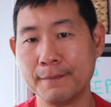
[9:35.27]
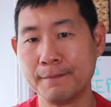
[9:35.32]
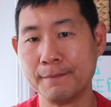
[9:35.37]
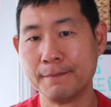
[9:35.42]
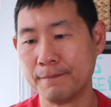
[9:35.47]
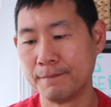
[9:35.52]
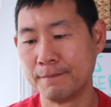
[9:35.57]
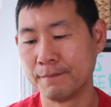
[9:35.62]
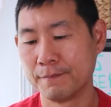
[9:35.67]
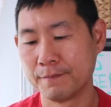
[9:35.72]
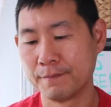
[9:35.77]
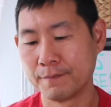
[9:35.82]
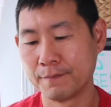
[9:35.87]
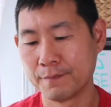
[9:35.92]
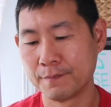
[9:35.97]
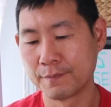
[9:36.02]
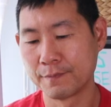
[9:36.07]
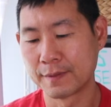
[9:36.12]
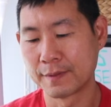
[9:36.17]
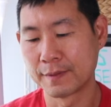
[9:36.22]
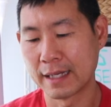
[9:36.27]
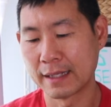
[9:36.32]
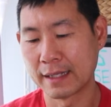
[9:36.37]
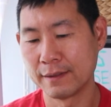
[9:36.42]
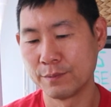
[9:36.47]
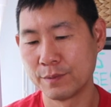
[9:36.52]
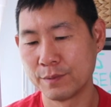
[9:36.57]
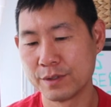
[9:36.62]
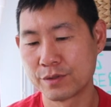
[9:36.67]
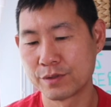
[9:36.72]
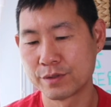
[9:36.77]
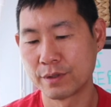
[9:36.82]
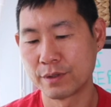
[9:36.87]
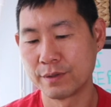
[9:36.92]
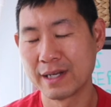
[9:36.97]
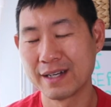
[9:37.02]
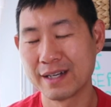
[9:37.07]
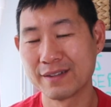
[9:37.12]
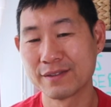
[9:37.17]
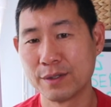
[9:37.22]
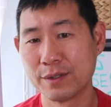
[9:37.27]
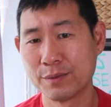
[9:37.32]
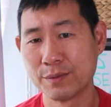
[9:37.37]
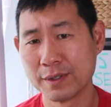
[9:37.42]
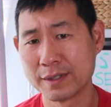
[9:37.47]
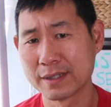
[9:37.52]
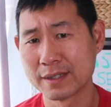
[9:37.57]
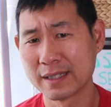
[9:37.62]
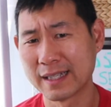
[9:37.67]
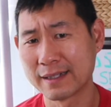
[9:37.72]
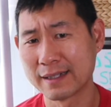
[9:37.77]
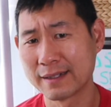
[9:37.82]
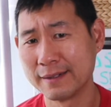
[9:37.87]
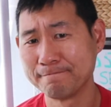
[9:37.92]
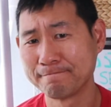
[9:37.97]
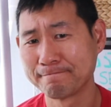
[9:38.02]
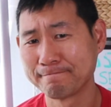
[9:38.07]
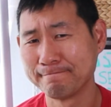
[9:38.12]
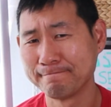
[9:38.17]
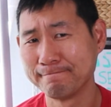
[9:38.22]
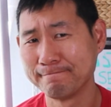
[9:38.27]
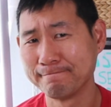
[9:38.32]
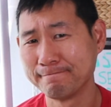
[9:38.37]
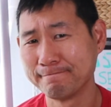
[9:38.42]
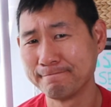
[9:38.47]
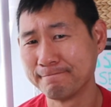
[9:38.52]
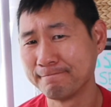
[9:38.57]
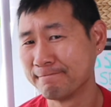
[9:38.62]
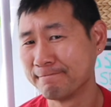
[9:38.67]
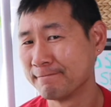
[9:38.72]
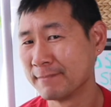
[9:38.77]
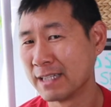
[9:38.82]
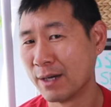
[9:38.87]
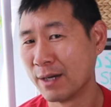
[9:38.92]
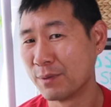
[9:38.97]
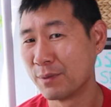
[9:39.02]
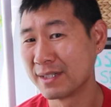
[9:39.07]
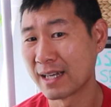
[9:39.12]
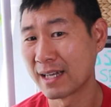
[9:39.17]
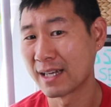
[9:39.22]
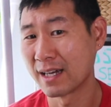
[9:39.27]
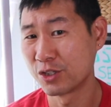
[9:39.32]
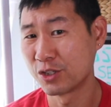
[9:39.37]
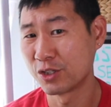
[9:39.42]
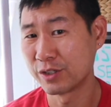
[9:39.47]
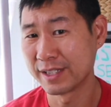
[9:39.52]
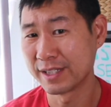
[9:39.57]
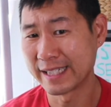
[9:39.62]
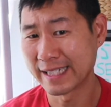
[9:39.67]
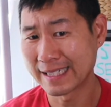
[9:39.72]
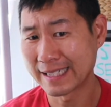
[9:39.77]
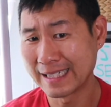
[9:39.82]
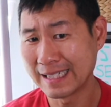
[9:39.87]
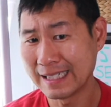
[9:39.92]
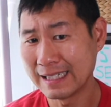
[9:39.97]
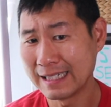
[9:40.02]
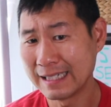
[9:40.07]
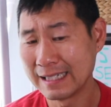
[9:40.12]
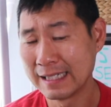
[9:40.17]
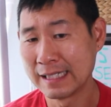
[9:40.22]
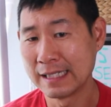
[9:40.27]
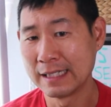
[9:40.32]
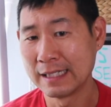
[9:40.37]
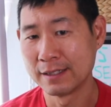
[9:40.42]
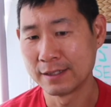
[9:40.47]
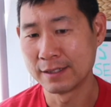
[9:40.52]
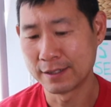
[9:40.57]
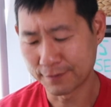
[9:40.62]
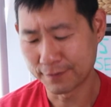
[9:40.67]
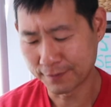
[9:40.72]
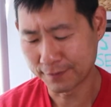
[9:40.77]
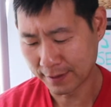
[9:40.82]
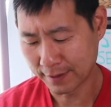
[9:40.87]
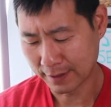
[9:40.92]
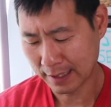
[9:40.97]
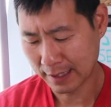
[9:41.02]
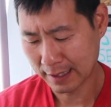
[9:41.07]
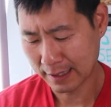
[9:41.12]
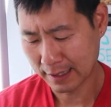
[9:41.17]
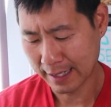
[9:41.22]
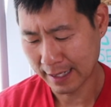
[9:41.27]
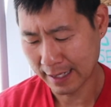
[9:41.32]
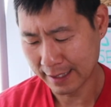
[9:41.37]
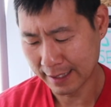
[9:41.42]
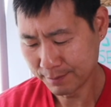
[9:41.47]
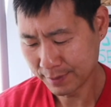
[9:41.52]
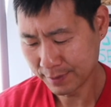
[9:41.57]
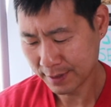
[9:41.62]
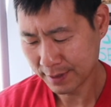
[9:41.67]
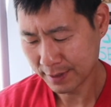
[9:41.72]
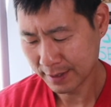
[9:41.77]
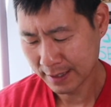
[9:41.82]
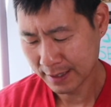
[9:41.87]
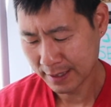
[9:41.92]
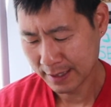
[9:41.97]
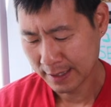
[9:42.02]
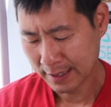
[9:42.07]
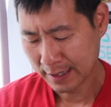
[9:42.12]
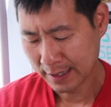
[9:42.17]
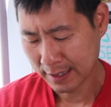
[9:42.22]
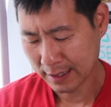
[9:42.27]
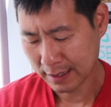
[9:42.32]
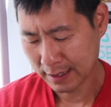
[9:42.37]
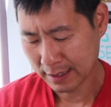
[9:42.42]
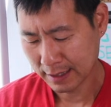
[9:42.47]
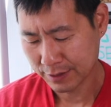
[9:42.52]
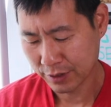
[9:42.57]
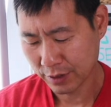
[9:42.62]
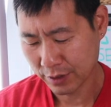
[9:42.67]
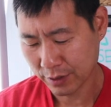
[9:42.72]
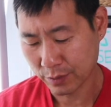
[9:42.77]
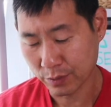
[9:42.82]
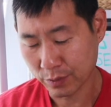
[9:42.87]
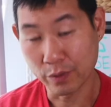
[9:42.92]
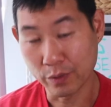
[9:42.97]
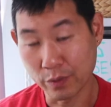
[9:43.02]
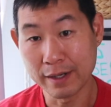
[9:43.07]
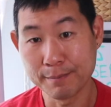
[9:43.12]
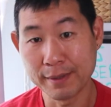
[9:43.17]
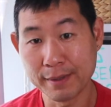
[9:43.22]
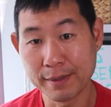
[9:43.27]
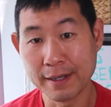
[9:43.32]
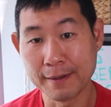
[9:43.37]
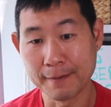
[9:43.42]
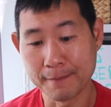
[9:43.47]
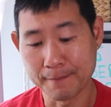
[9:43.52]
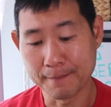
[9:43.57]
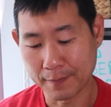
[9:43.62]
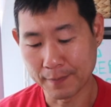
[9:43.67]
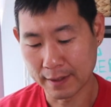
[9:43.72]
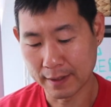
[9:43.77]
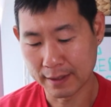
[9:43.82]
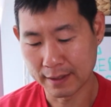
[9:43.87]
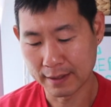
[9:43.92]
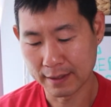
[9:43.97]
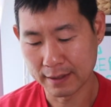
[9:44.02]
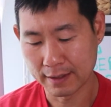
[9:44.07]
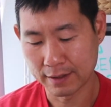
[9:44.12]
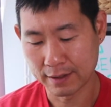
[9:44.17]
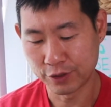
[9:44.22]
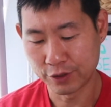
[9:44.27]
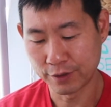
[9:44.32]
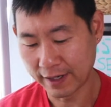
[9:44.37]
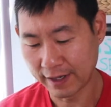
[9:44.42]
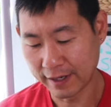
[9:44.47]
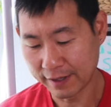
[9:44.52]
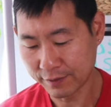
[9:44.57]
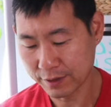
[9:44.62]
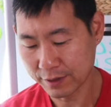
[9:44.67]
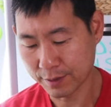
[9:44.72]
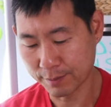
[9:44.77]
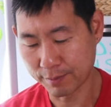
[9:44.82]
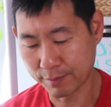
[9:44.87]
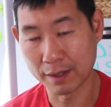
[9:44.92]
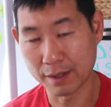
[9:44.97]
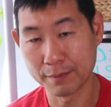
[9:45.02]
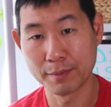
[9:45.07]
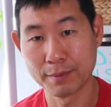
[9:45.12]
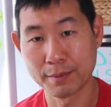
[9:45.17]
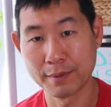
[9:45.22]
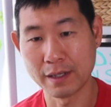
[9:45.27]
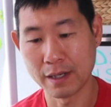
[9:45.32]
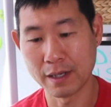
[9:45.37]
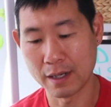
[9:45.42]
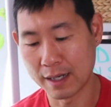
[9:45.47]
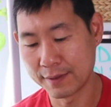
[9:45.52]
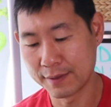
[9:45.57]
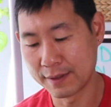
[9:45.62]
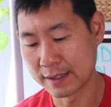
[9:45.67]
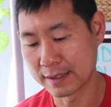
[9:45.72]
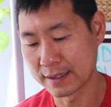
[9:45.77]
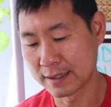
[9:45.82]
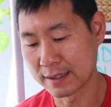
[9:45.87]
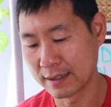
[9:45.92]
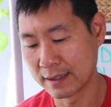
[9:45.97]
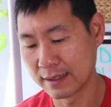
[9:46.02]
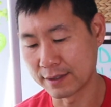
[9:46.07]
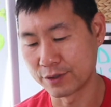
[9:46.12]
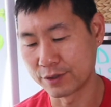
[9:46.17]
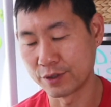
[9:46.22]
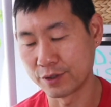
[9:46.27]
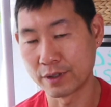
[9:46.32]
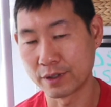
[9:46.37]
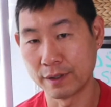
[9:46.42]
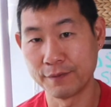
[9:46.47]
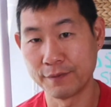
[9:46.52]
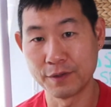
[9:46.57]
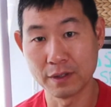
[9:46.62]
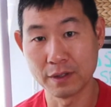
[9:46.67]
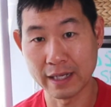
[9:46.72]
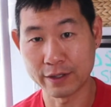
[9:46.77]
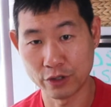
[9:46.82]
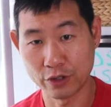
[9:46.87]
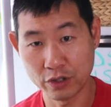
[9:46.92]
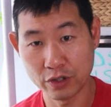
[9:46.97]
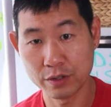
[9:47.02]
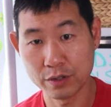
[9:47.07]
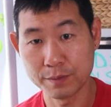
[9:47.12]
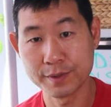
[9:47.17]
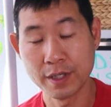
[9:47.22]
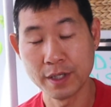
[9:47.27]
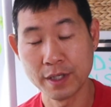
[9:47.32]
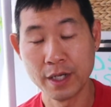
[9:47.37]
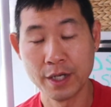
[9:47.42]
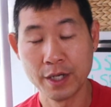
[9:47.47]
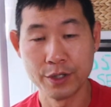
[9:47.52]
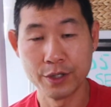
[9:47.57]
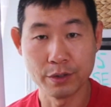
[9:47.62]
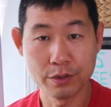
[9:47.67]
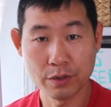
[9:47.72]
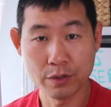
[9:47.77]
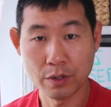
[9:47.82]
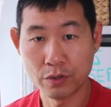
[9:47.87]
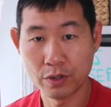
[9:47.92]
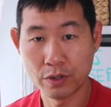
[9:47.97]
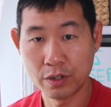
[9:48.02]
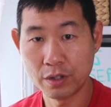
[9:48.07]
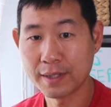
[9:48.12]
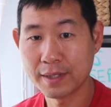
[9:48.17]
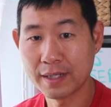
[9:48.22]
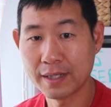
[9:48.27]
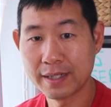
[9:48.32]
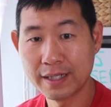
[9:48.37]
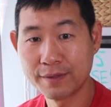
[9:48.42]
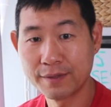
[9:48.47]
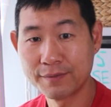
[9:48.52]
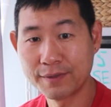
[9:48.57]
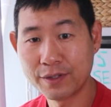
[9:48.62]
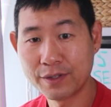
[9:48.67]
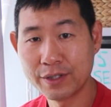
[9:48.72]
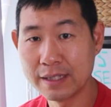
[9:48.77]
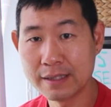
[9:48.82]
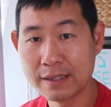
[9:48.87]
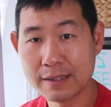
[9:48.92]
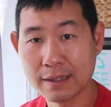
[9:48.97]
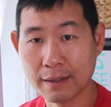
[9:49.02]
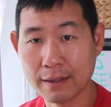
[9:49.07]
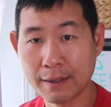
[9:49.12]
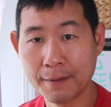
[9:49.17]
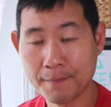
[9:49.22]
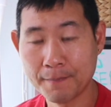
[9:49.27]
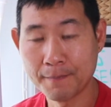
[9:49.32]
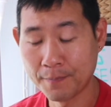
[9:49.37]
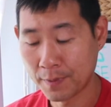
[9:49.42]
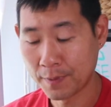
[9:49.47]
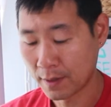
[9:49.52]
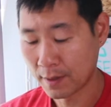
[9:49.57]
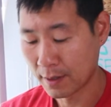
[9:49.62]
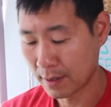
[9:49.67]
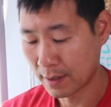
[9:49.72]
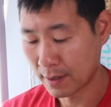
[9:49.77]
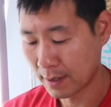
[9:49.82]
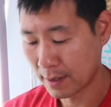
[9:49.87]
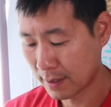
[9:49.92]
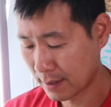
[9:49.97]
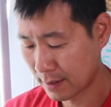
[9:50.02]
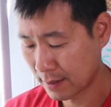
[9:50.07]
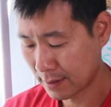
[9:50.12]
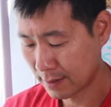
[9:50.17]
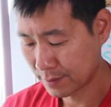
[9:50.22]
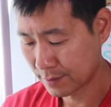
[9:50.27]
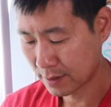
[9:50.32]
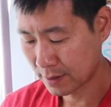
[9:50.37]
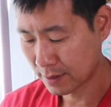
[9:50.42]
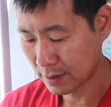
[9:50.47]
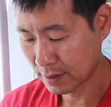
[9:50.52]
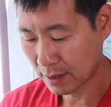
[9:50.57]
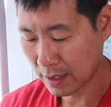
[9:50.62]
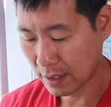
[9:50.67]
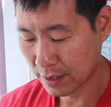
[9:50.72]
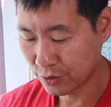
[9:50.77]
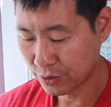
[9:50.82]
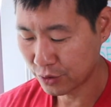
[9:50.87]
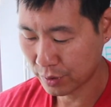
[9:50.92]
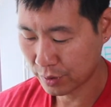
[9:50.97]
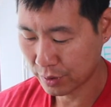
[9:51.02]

that was thrown out there was like, I want to say 160 different items. So quite a bit. And your favorites are probably on this list. If you like herbs, you can grow herbs on here very easily. Cilantro,